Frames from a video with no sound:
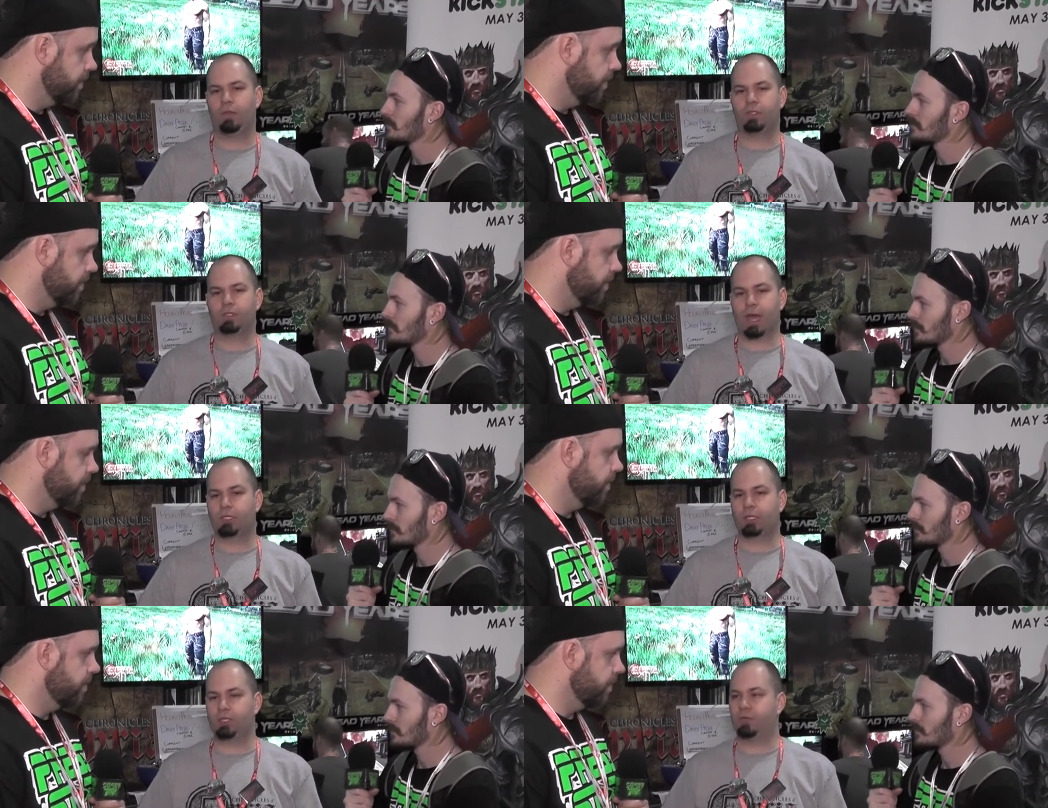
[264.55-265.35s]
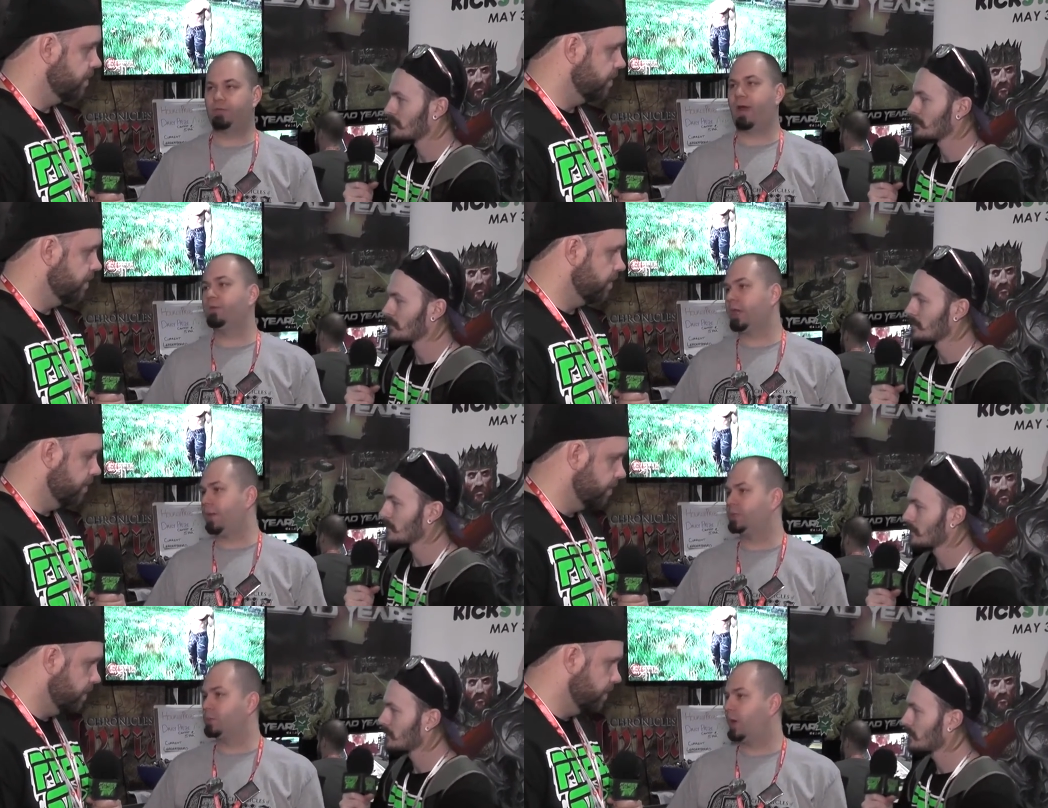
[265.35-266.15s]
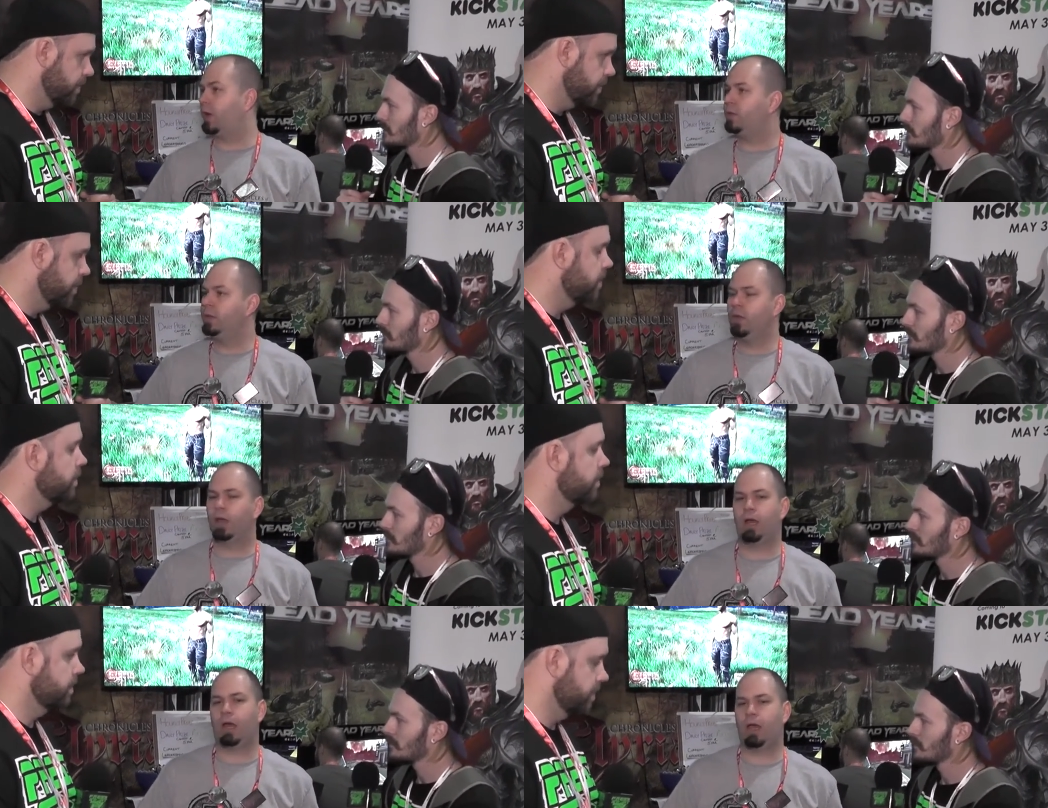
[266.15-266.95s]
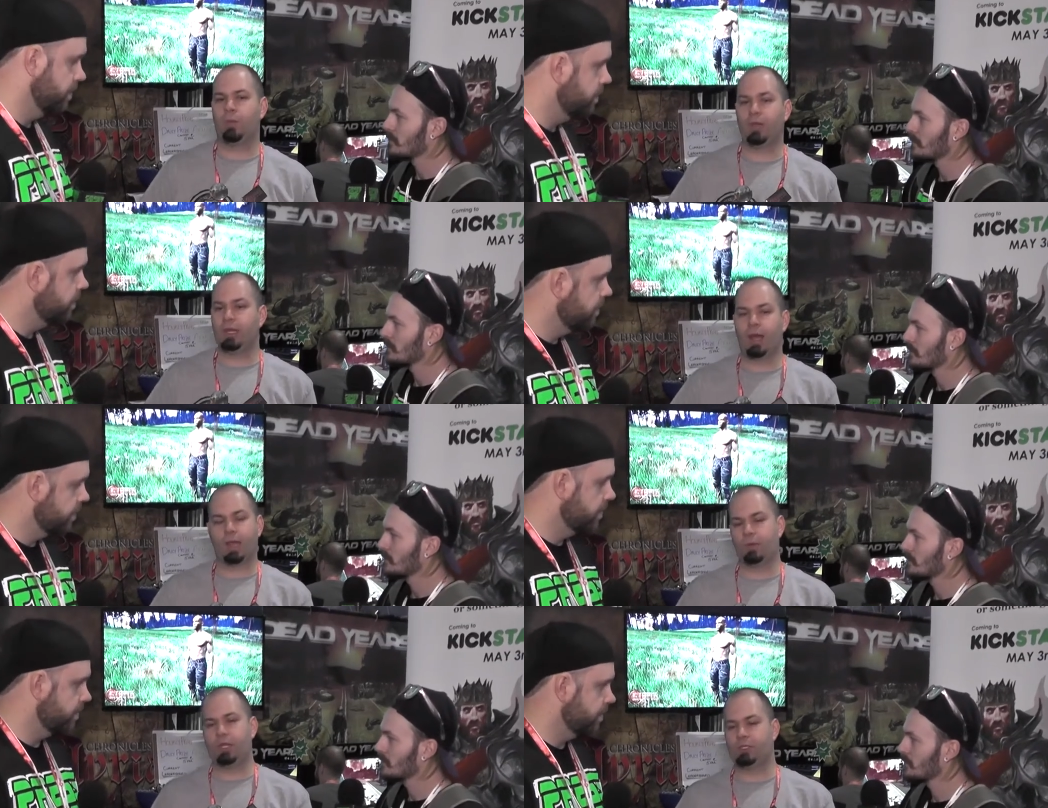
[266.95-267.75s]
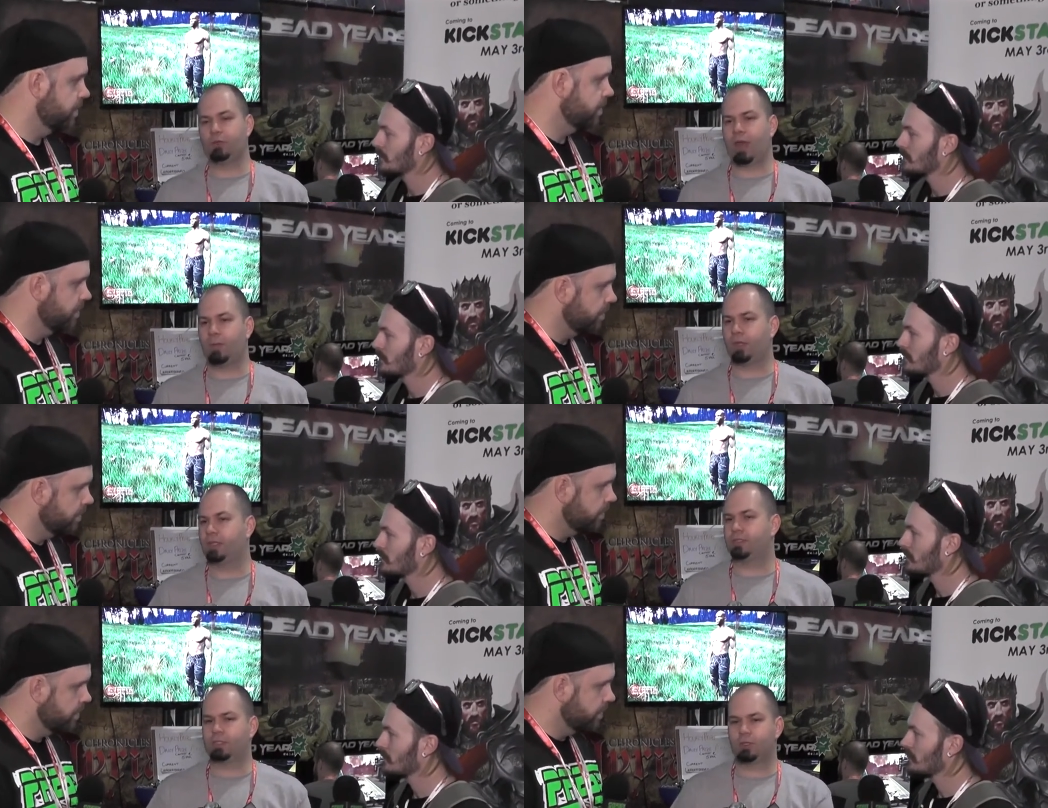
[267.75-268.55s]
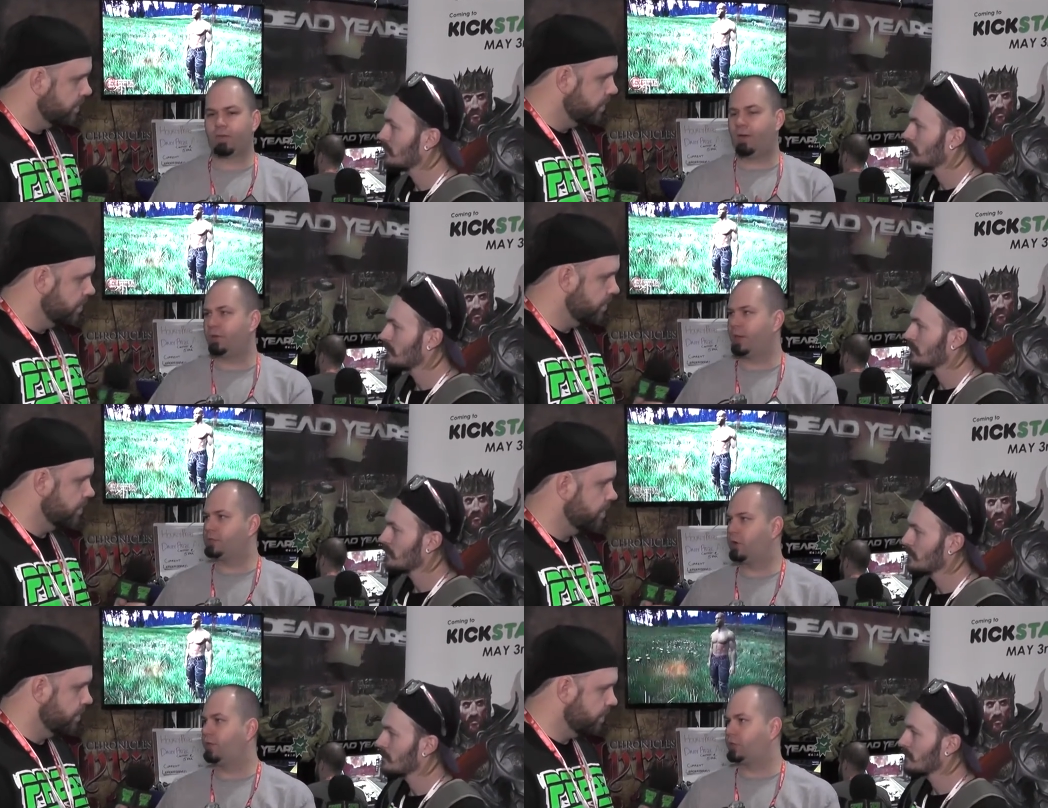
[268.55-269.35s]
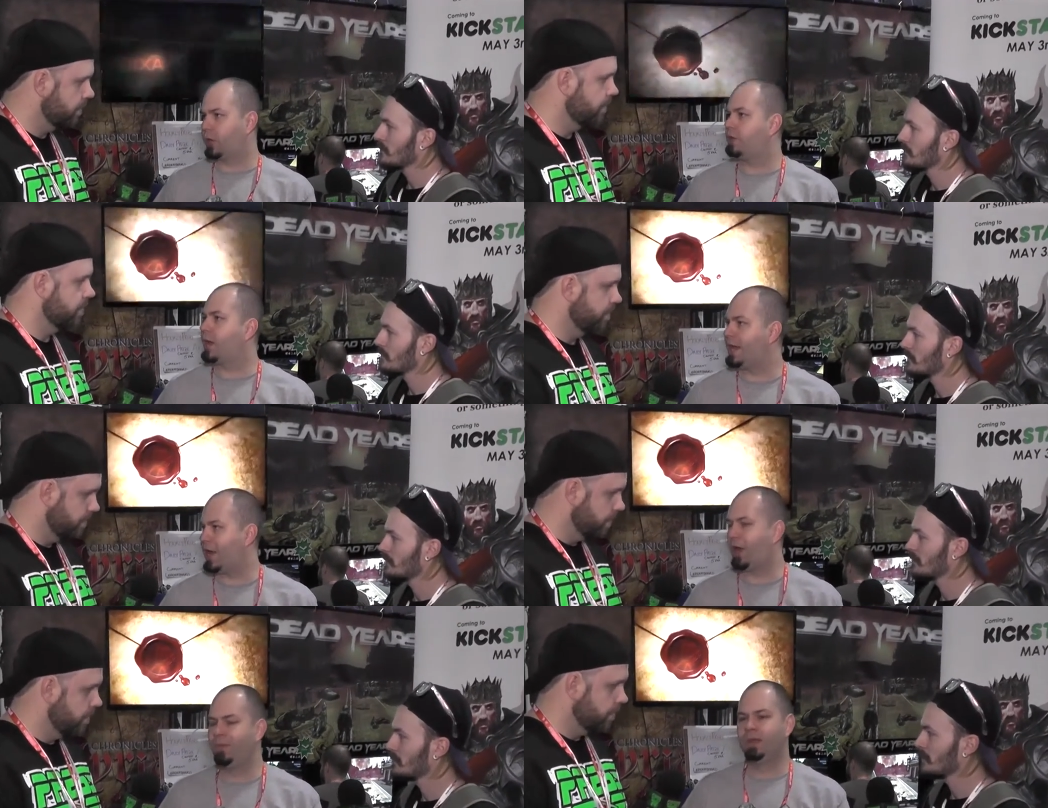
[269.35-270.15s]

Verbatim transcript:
Speaker 1: This is actually a survival game as well. And we didn't do that because survival games are all the trend right now.